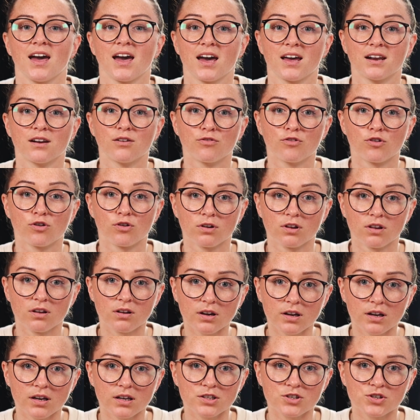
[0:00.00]
And if you're
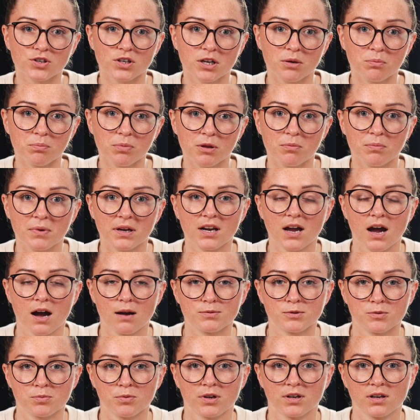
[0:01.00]
looking to implement
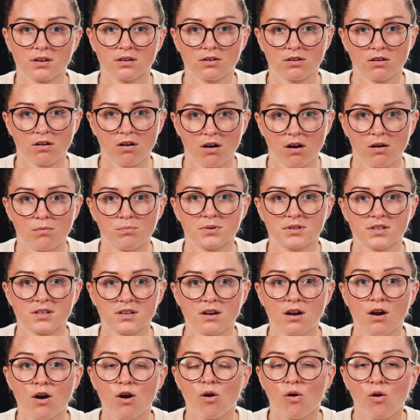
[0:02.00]
HubSpot in your
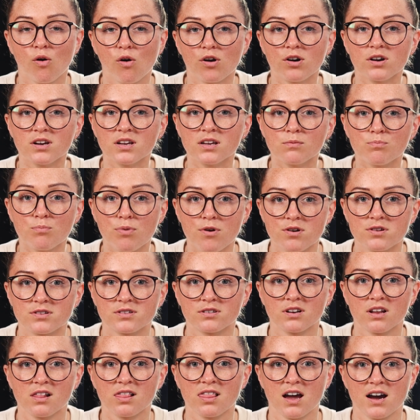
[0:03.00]
company or need
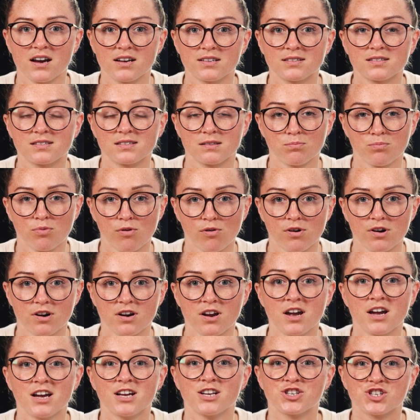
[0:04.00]
personalized
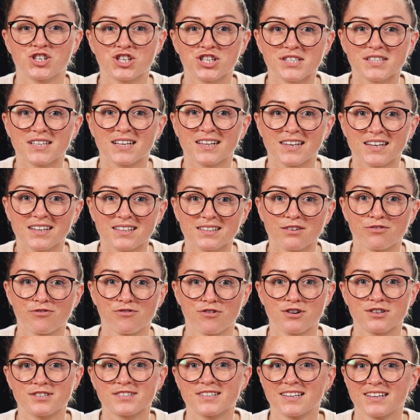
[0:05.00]
support, just click the
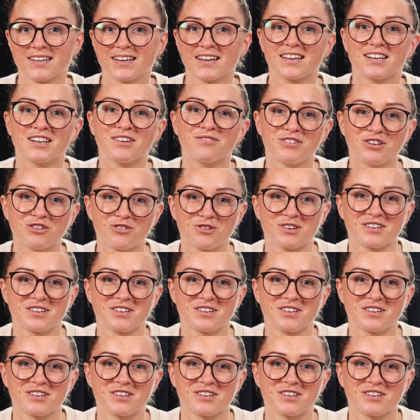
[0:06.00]
first link in the video